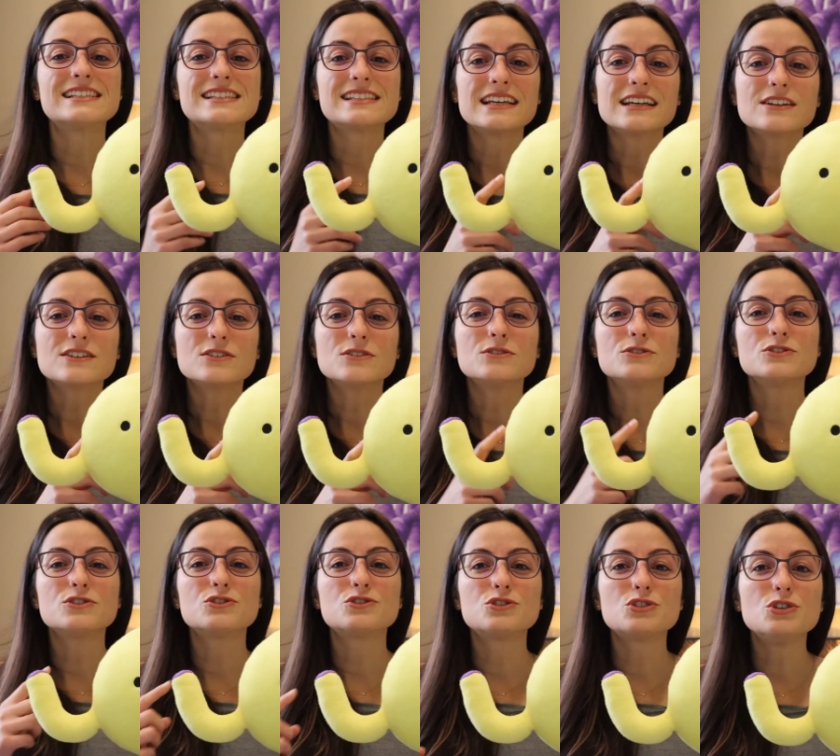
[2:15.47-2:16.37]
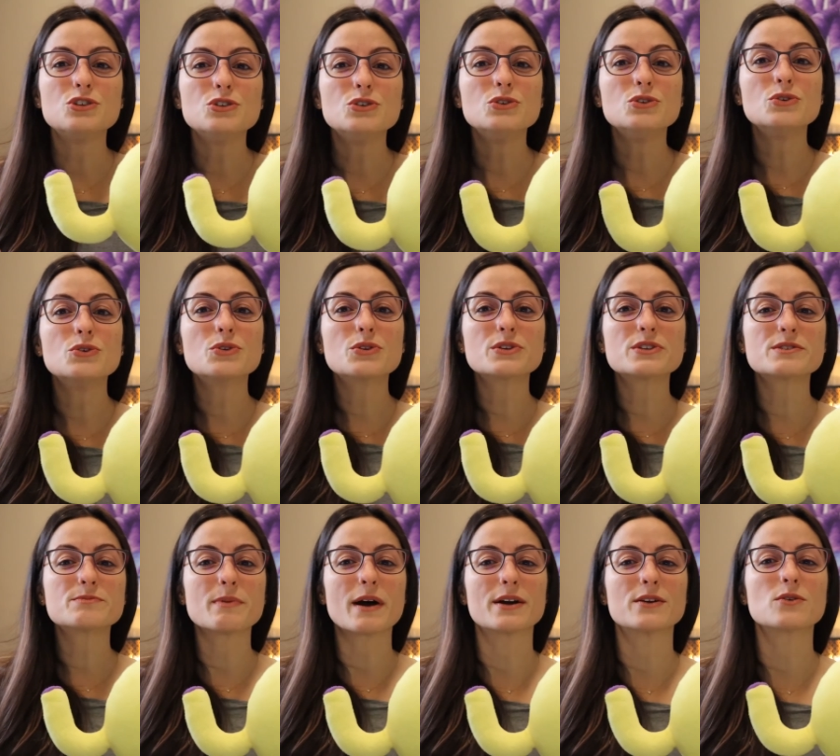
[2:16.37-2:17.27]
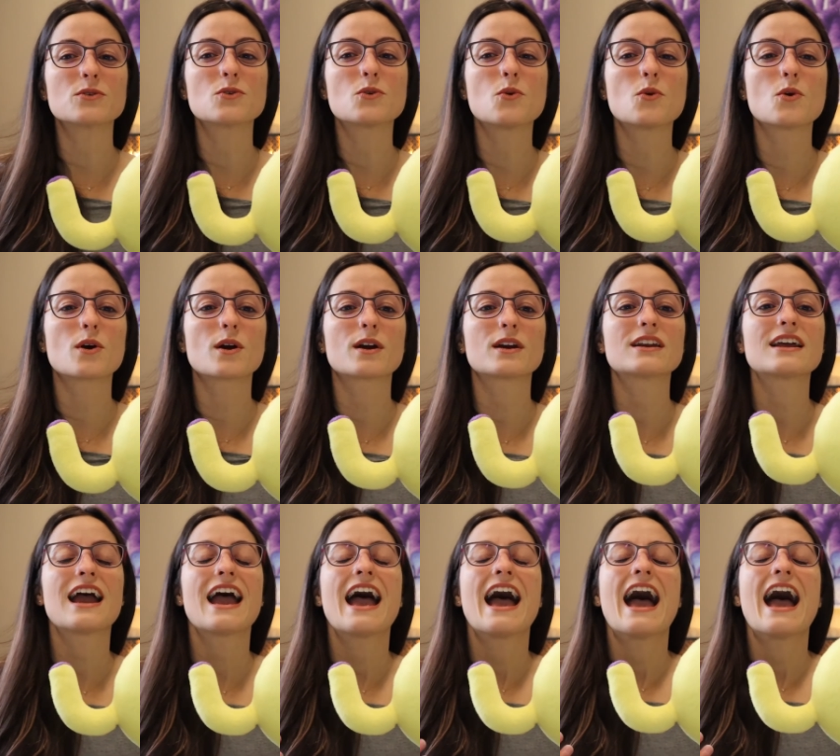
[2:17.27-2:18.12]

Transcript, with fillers: signals to the spinal cord,